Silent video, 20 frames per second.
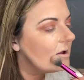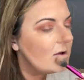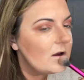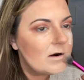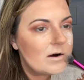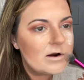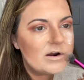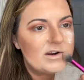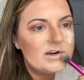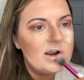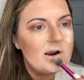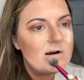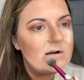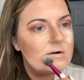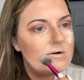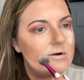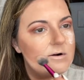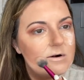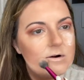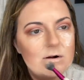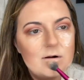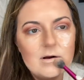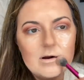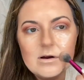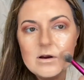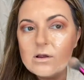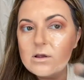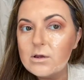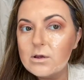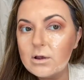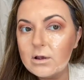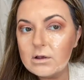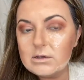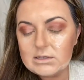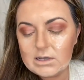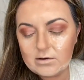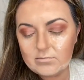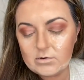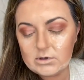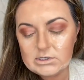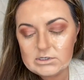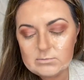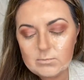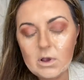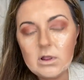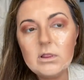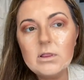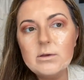for a shadow because I have really small